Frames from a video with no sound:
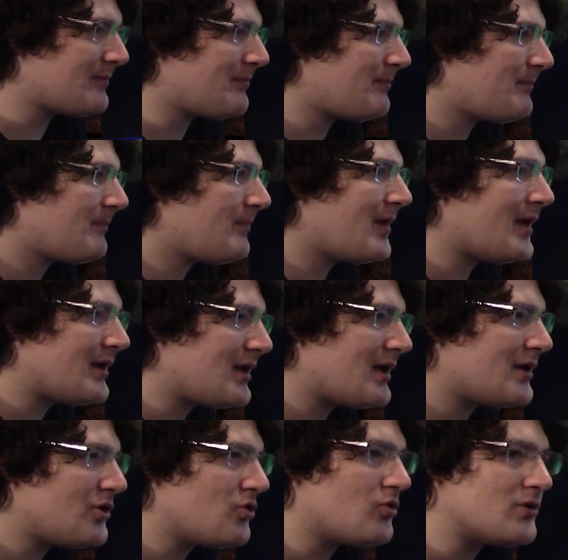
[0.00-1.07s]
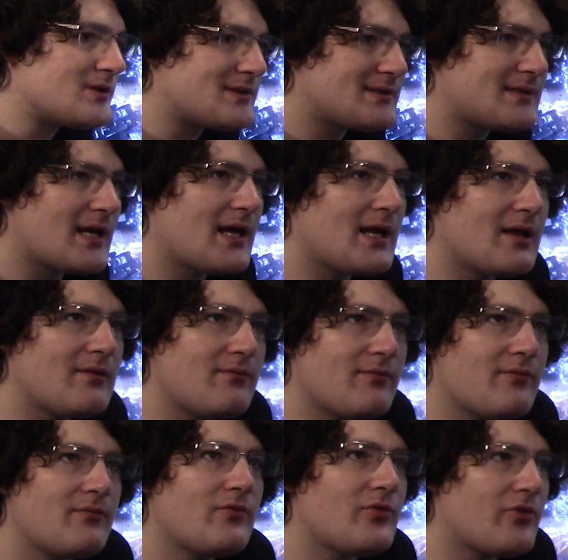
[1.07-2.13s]
to, and you could save
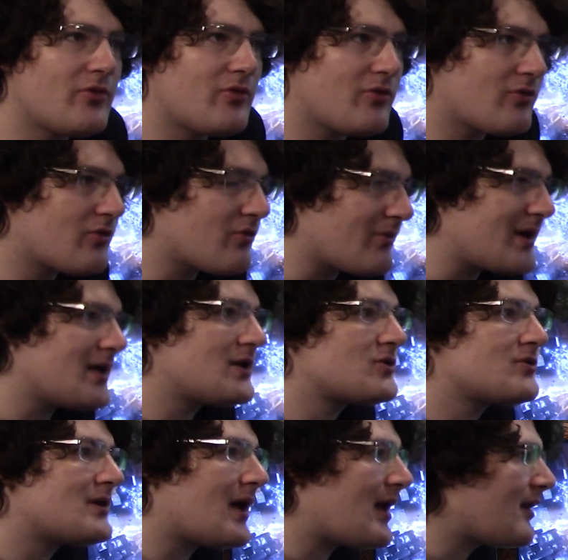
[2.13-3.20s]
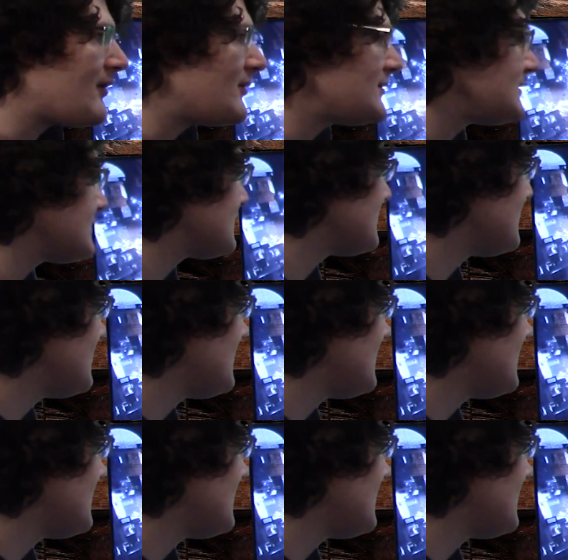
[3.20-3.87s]
$300,